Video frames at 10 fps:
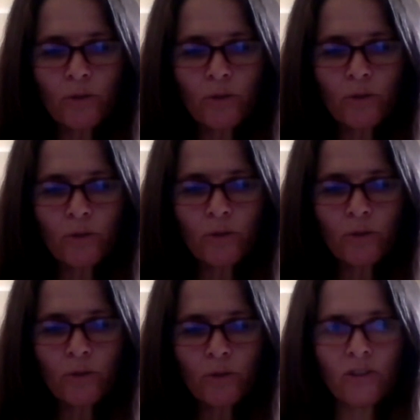has no
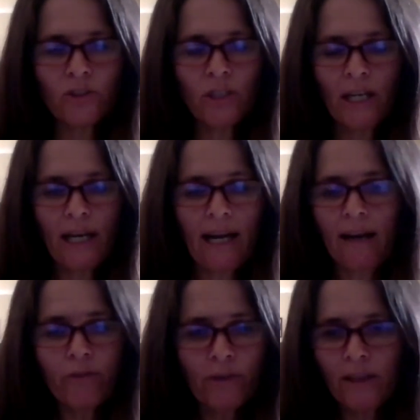age.
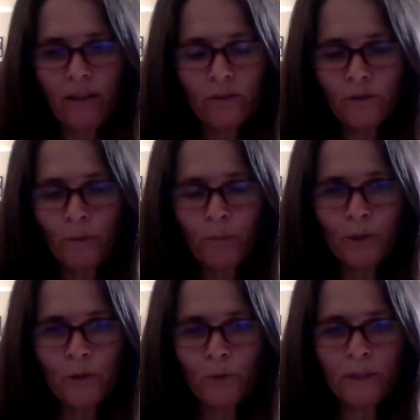I've read those
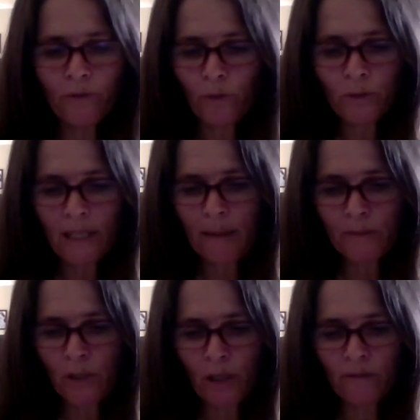Footprint stories 4
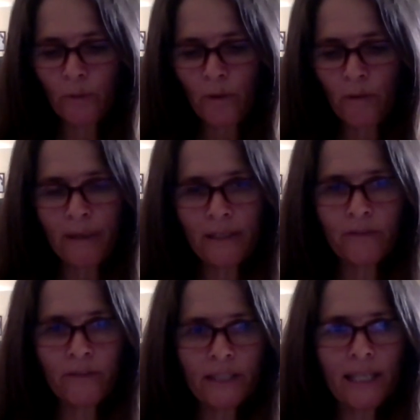times over with my
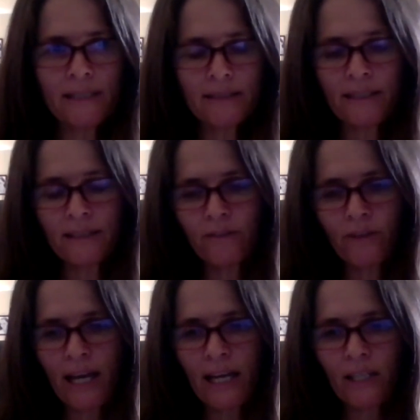different kids in
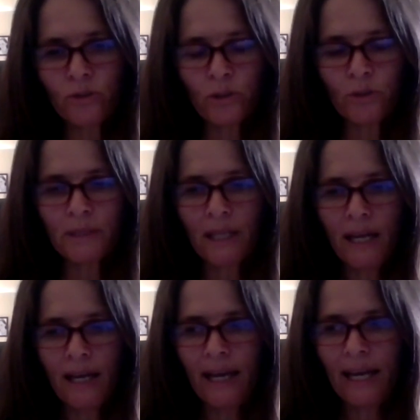different age groups.
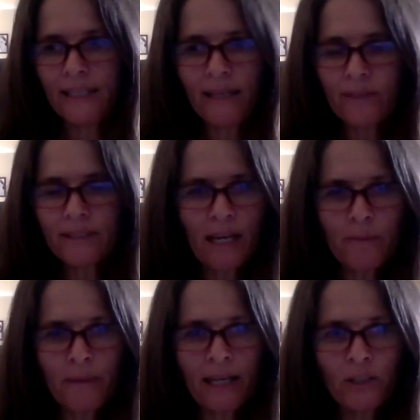And every
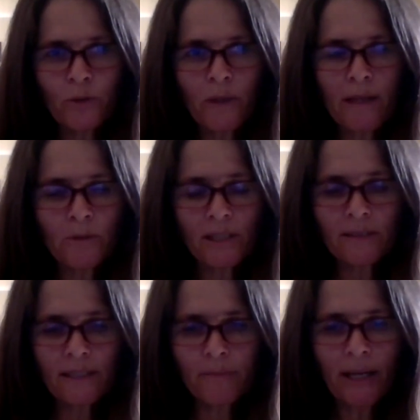time I enjoy them just
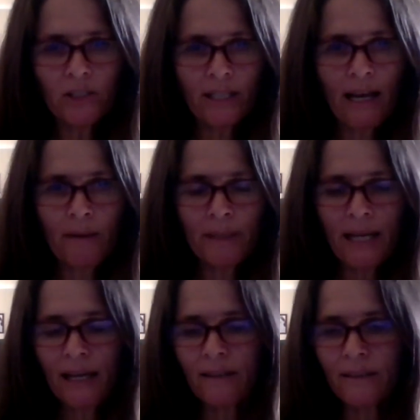as much, and I'm an
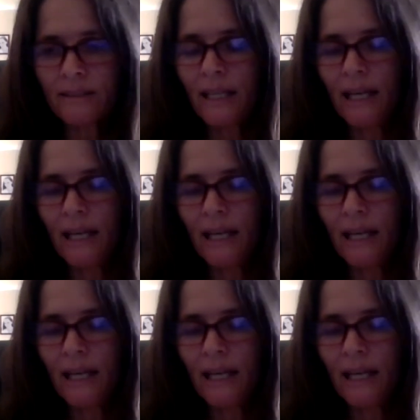adult.